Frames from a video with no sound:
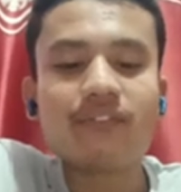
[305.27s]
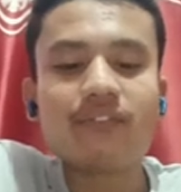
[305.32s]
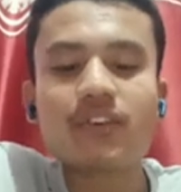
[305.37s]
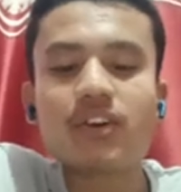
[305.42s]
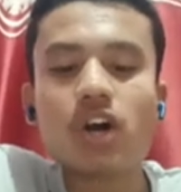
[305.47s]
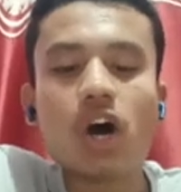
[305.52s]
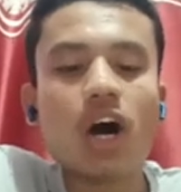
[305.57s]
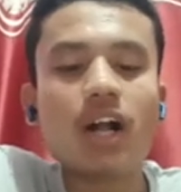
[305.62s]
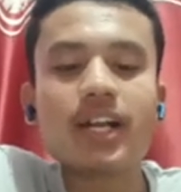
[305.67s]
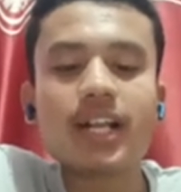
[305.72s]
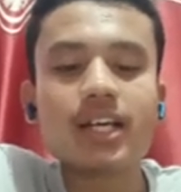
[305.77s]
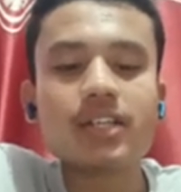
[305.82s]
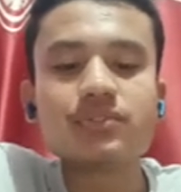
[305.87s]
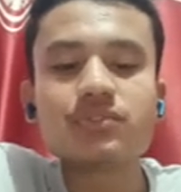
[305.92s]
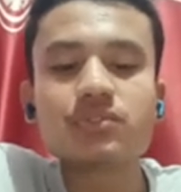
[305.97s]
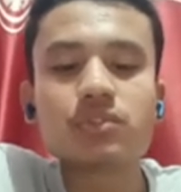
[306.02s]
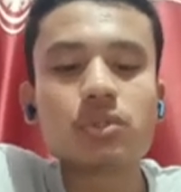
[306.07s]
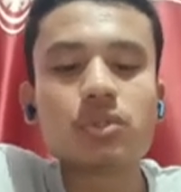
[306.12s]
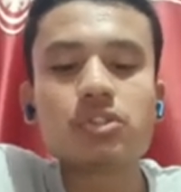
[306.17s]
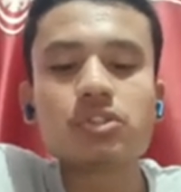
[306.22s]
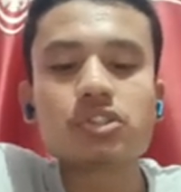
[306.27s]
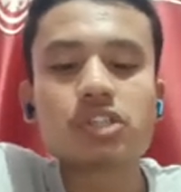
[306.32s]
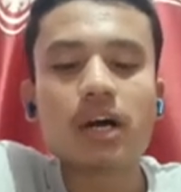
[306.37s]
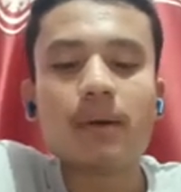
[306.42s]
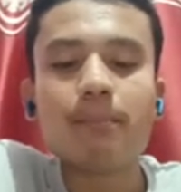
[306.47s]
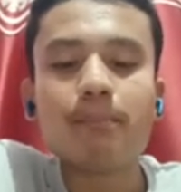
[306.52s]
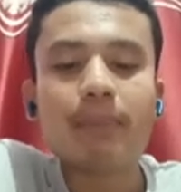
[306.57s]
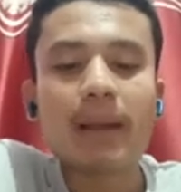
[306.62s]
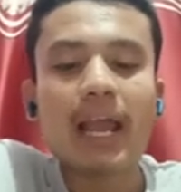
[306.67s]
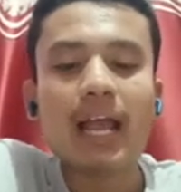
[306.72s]
goddess could
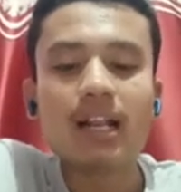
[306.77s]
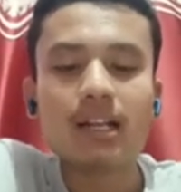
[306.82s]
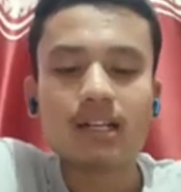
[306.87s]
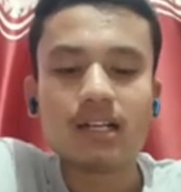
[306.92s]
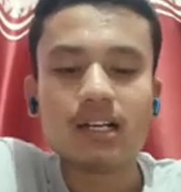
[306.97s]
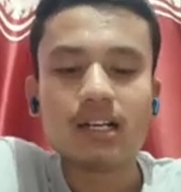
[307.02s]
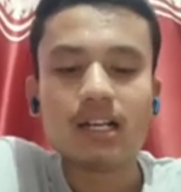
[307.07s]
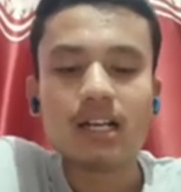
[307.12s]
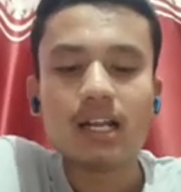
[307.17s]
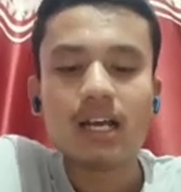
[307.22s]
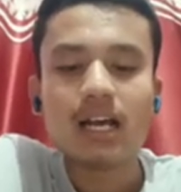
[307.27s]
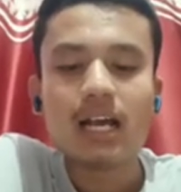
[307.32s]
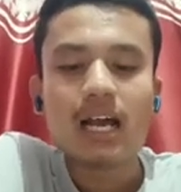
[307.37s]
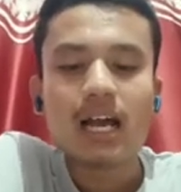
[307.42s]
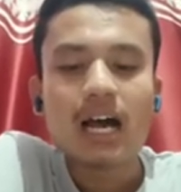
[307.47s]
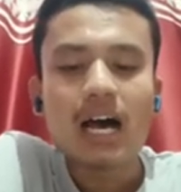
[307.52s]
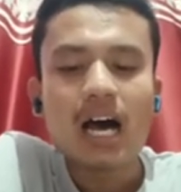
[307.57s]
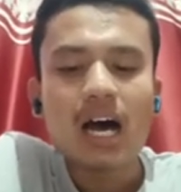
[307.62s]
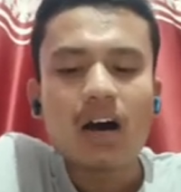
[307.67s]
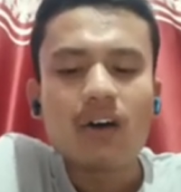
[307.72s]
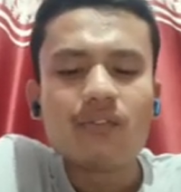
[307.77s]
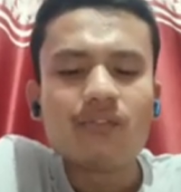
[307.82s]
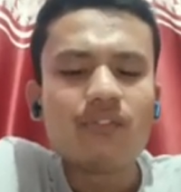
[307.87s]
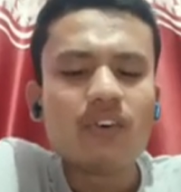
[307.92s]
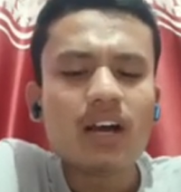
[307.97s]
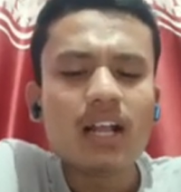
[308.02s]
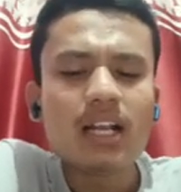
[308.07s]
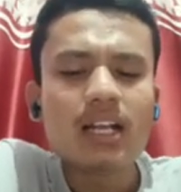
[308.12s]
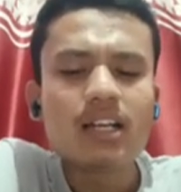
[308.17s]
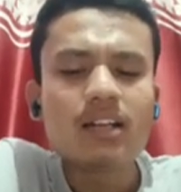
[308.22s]
compel a
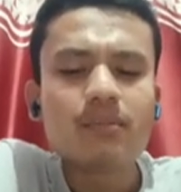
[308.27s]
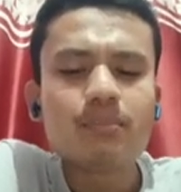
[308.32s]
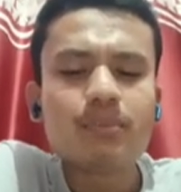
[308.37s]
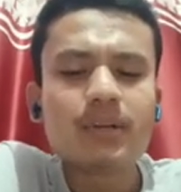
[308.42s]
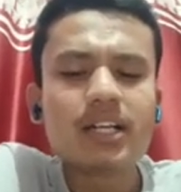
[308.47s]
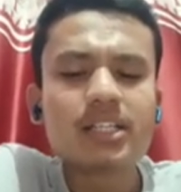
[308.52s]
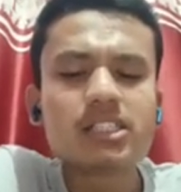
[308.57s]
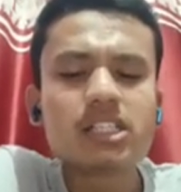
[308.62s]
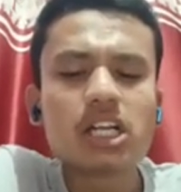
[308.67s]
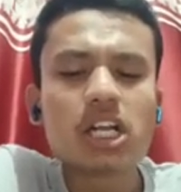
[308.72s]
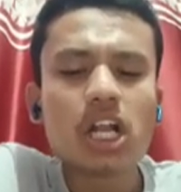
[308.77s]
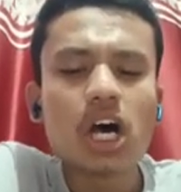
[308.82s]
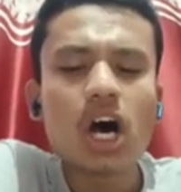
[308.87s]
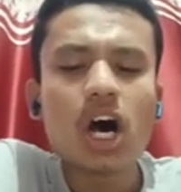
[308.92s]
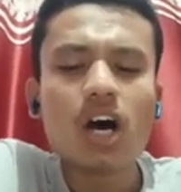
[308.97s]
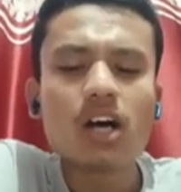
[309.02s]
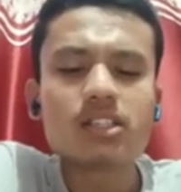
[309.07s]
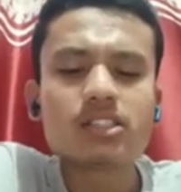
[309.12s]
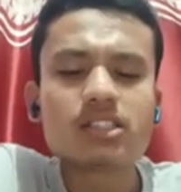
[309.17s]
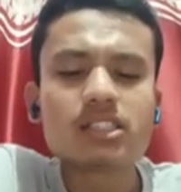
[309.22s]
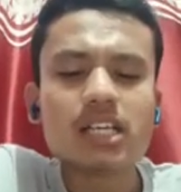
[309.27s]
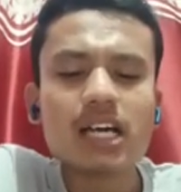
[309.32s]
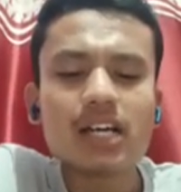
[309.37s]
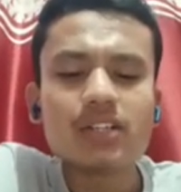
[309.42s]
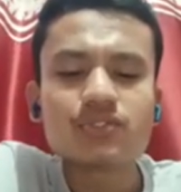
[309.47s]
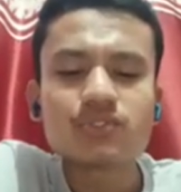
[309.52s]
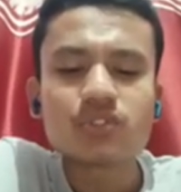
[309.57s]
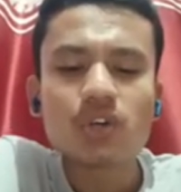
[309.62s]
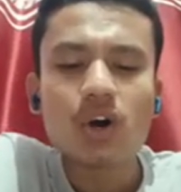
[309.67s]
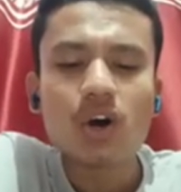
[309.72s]
well-bred lord
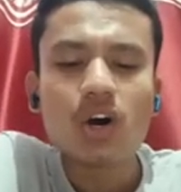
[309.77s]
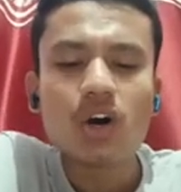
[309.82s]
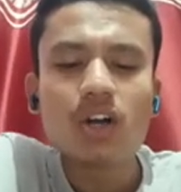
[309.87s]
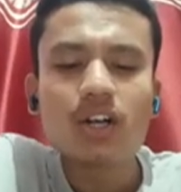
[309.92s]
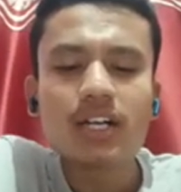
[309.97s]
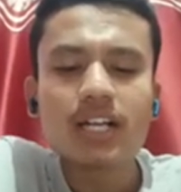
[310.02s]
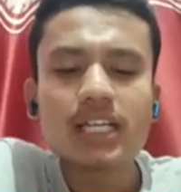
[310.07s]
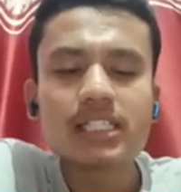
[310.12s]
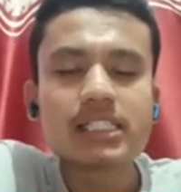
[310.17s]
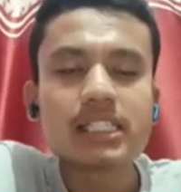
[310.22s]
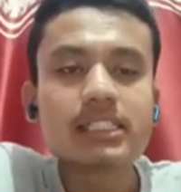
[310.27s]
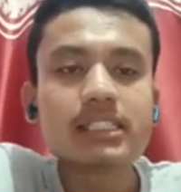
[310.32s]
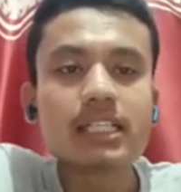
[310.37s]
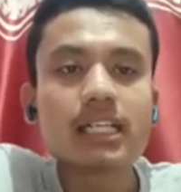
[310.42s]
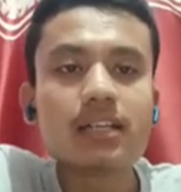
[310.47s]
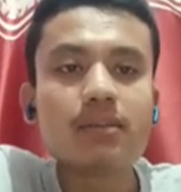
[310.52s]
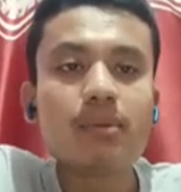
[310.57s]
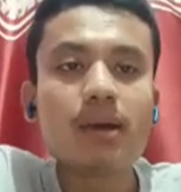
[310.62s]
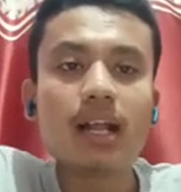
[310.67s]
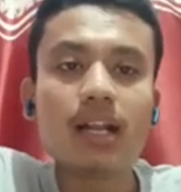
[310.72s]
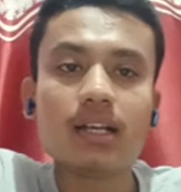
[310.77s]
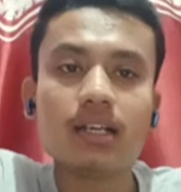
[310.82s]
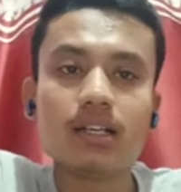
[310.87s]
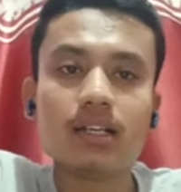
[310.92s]
assault a gentle belle.